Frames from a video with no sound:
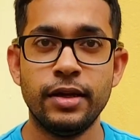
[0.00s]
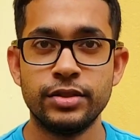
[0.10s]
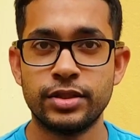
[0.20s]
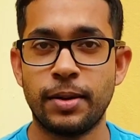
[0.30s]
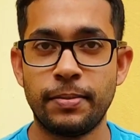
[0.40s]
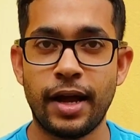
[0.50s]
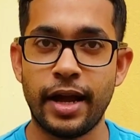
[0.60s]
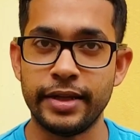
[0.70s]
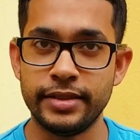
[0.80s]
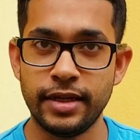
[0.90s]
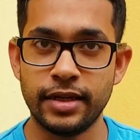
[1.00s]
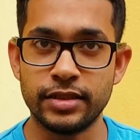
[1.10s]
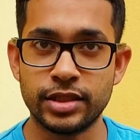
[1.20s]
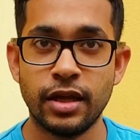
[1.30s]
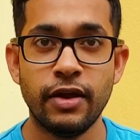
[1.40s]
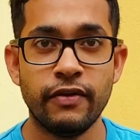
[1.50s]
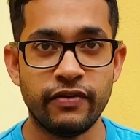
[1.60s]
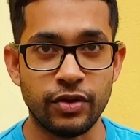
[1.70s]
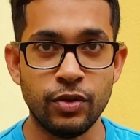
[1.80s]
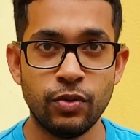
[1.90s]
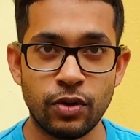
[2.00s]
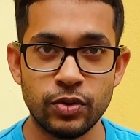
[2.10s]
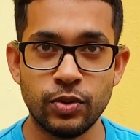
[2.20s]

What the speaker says: some ideas for you all who